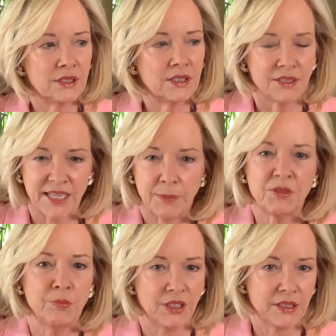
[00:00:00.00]

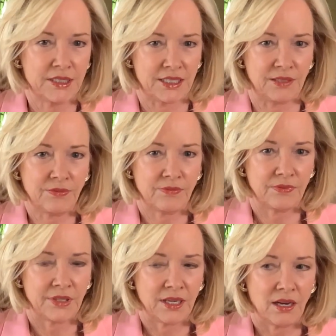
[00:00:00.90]
adaptability.
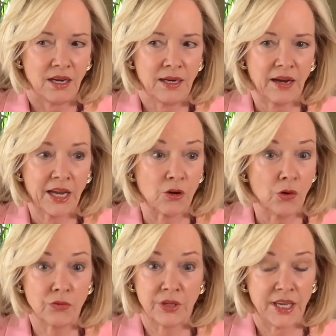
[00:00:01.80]
I
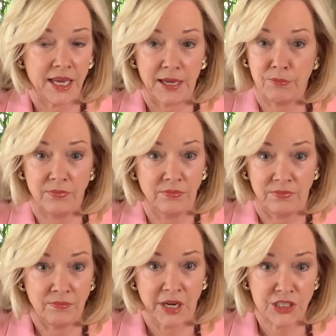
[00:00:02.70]
overcame
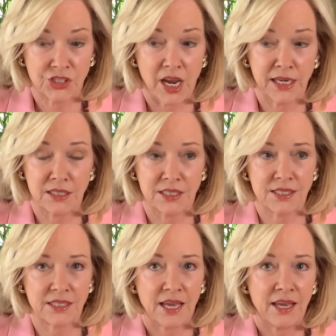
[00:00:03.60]
my
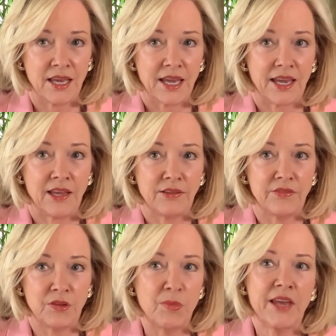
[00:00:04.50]
shyness, and
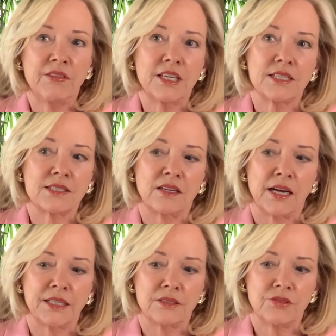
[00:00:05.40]
the main thing is that
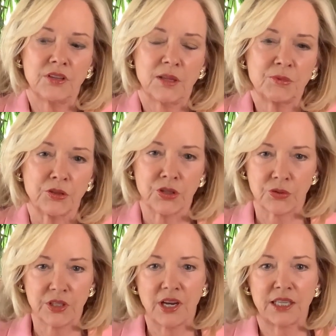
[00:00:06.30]
I developed a
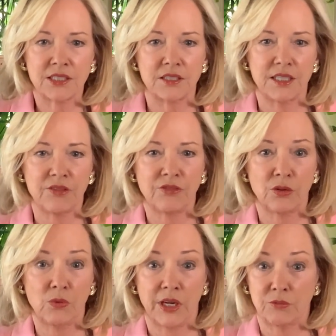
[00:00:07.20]
curiosity
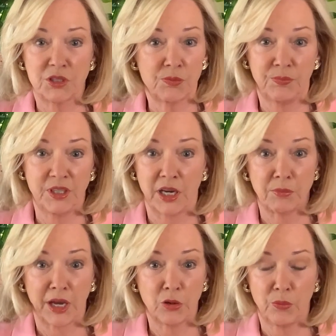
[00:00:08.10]
for what was
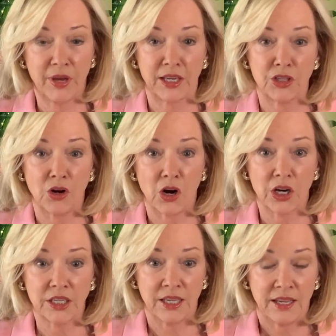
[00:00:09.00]
beyond my own
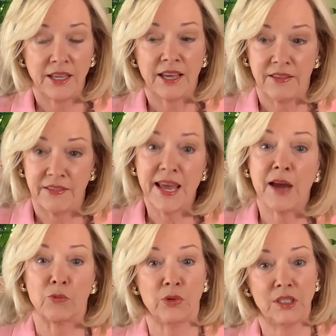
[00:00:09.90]
backyard. And
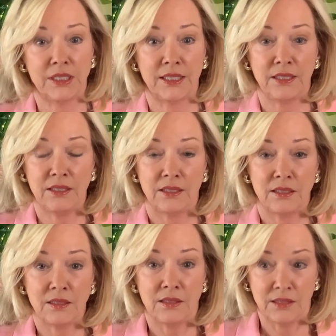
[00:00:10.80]
that really
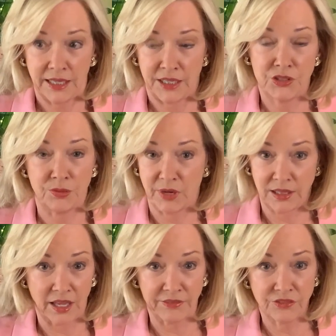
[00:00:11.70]
led to my
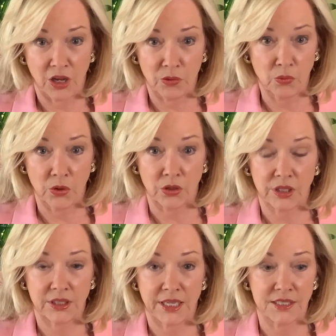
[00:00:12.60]
lifelong
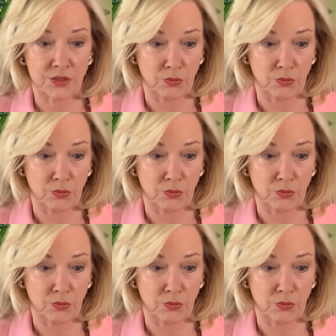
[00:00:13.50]
work as a